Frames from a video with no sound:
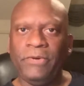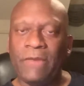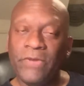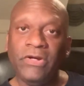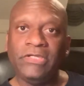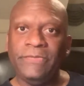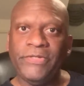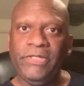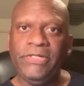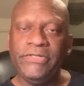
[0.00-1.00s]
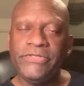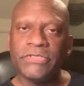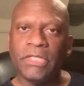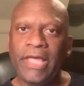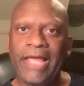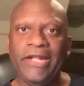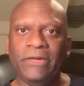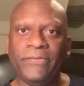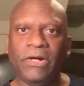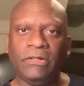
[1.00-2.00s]
primarily because Eddie
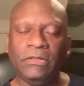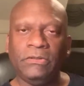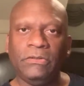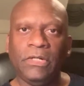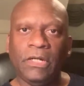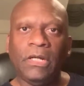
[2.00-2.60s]
DeBartolo